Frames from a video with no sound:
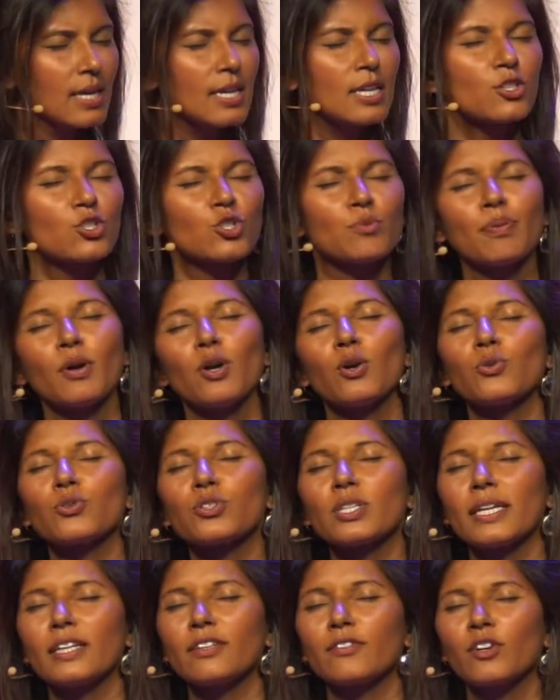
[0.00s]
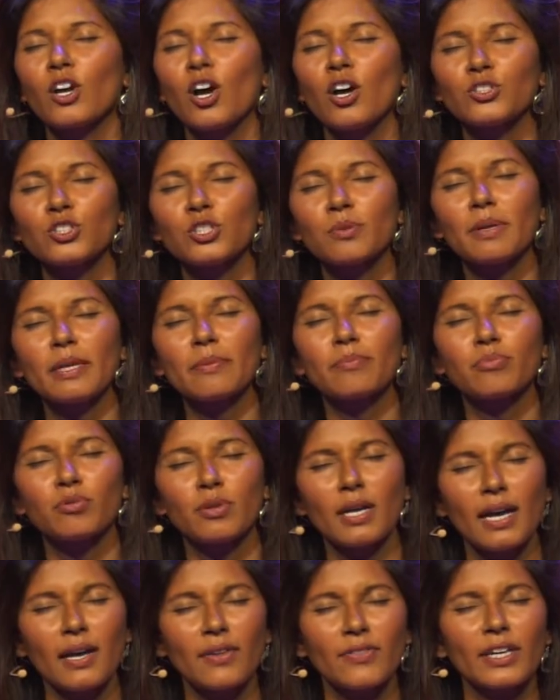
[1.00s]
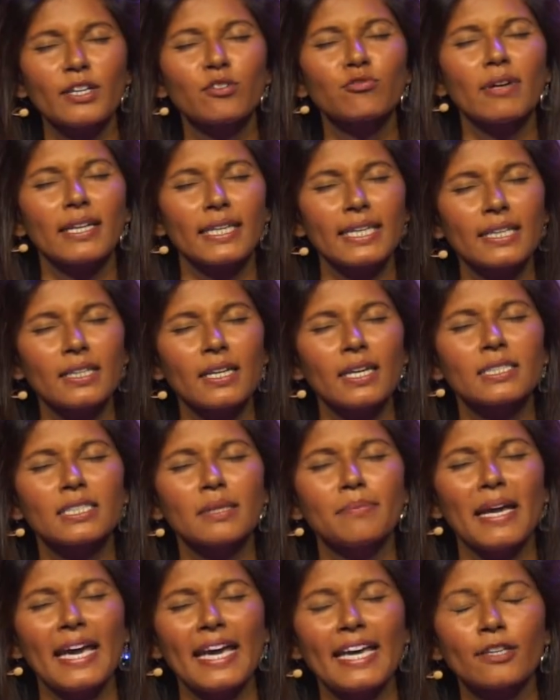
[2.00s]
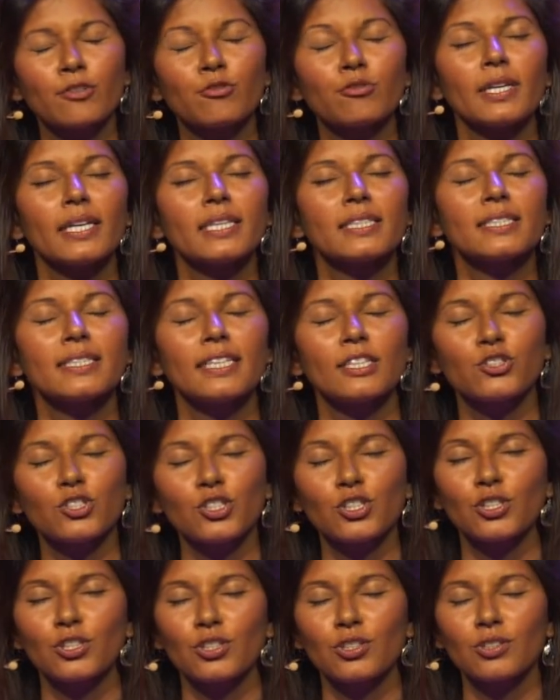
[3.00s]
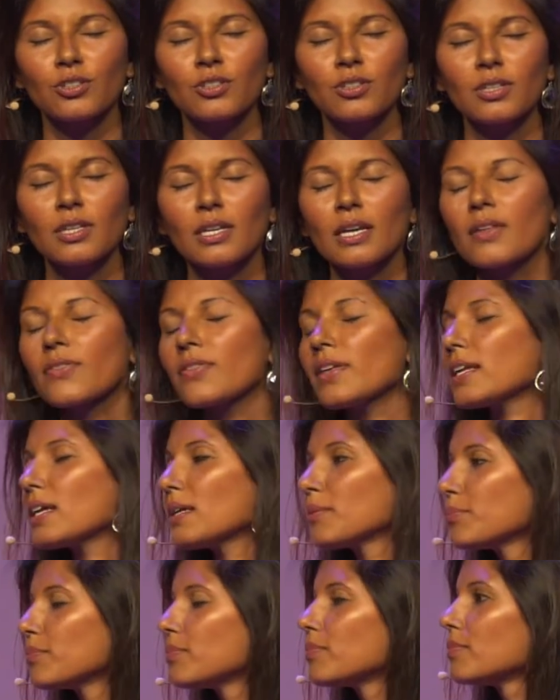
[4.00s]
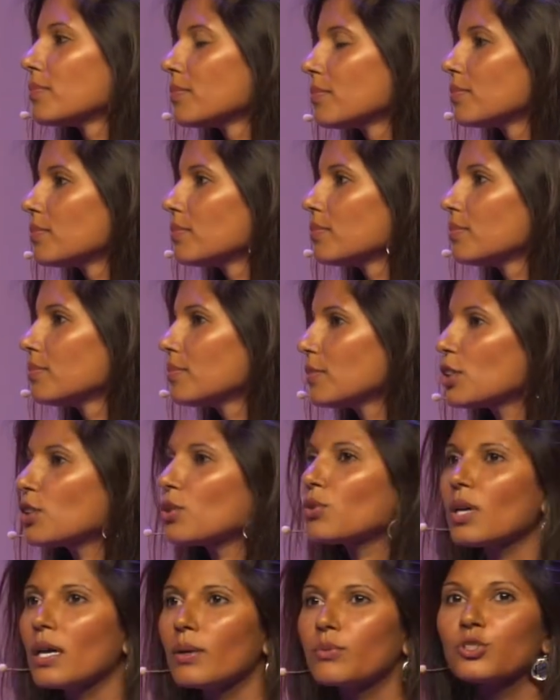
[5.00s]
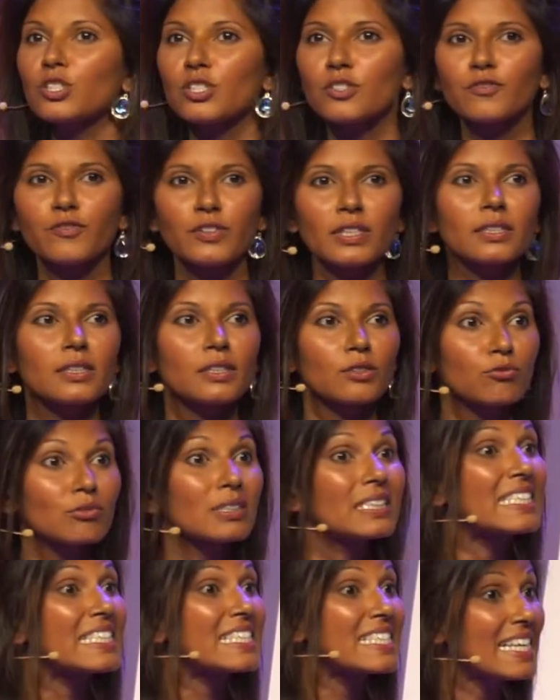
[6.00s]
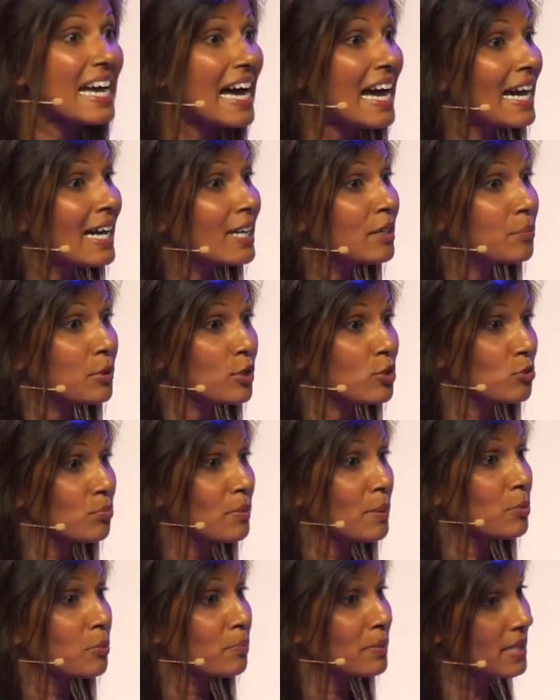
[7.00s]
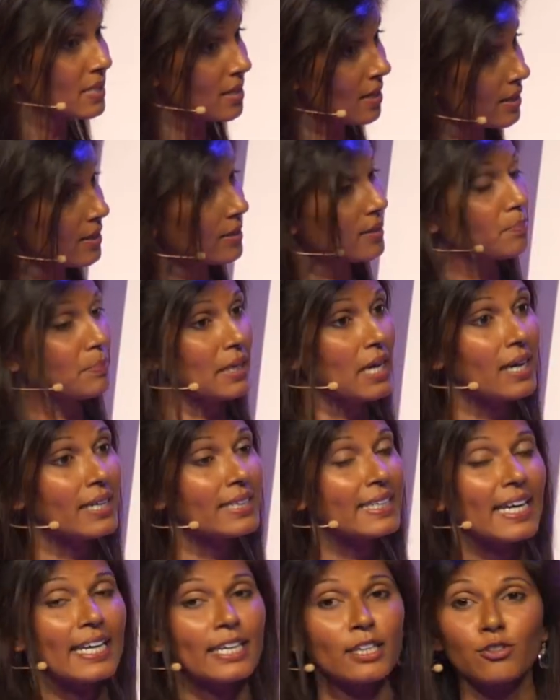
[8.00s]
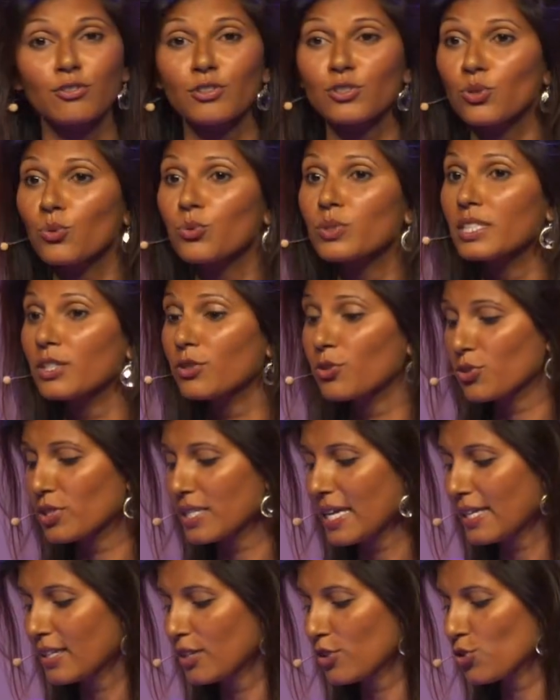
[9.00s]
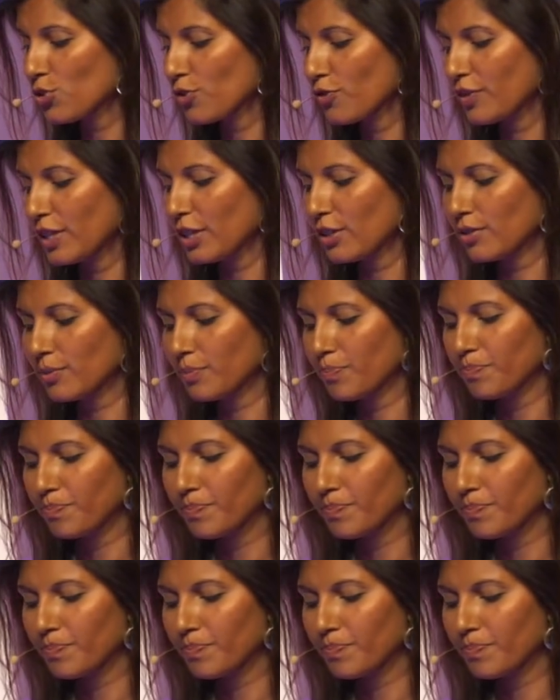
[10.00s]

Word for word: Suppose I had gone to my breath, I'd recognized I'm angry, I'd said to her that I'm, you know, I was just feeling really sad because remember, beside, behind anger is always either sadness or fear.